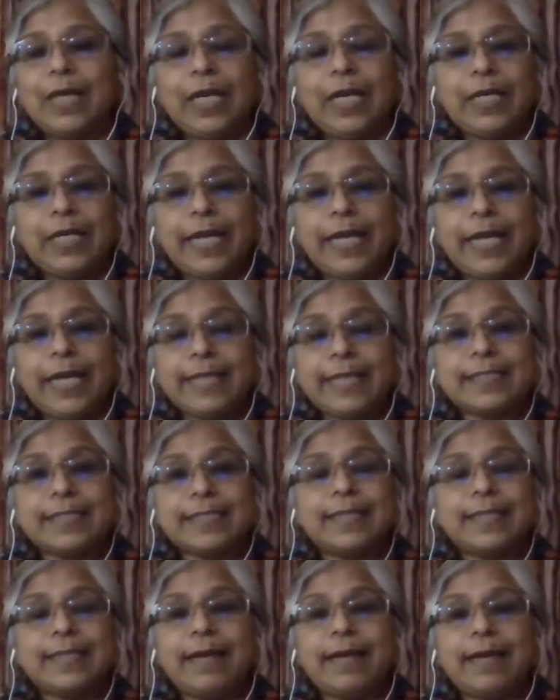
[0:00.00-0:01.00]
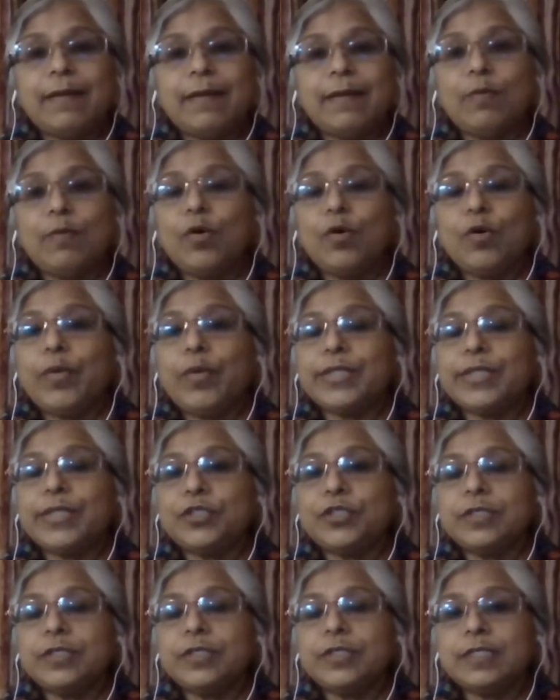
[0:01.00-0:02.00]
In case there are more
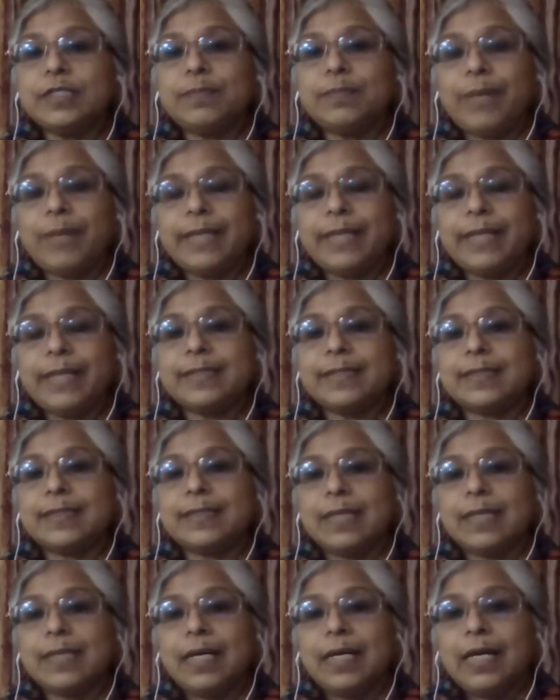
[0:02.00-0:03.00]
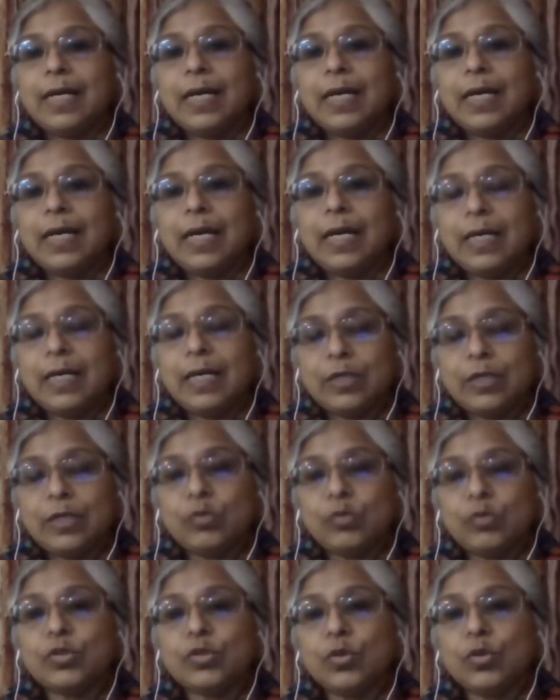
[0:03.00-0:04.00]
questions, please
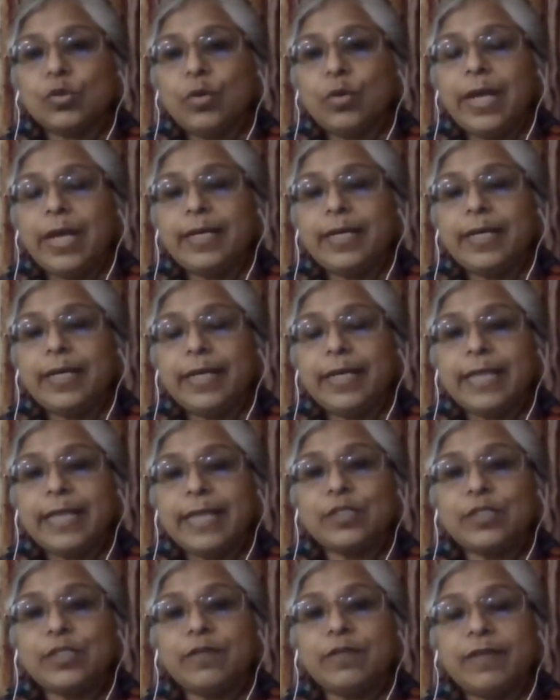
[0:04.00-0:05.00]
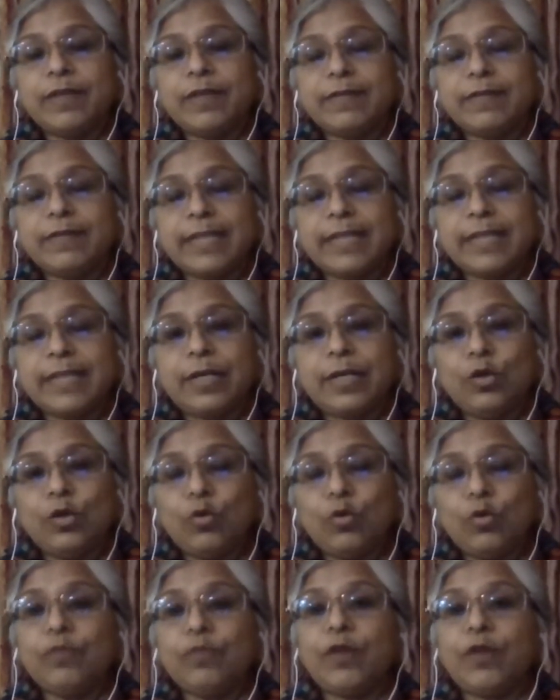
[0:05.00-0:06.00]
do so. And in case you have said
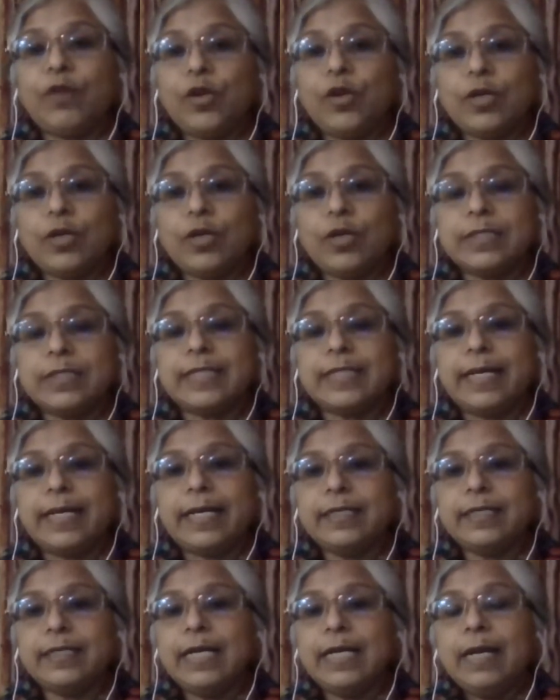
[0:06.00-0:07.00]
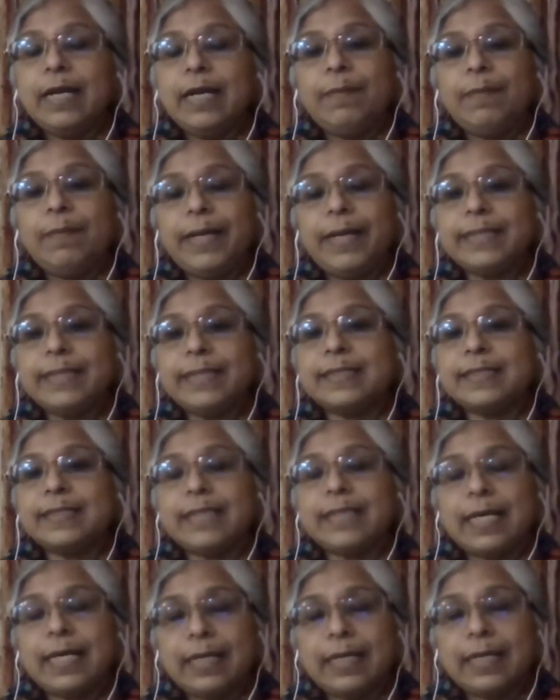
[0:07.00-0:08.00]
no for your consent, please,
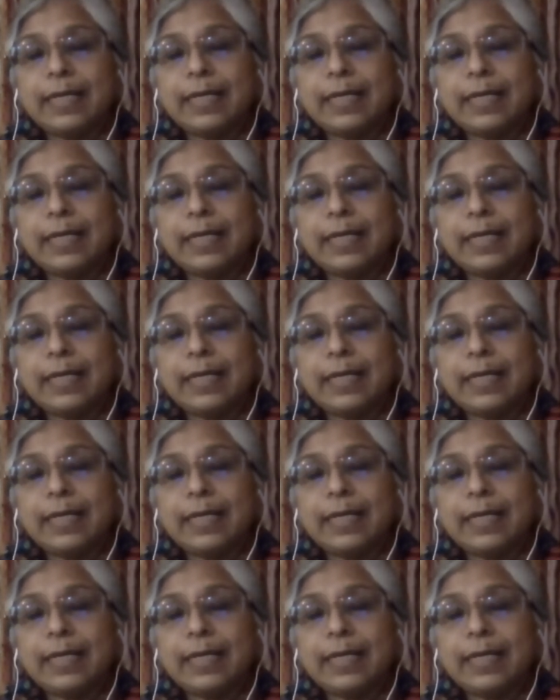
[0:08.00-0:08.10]
give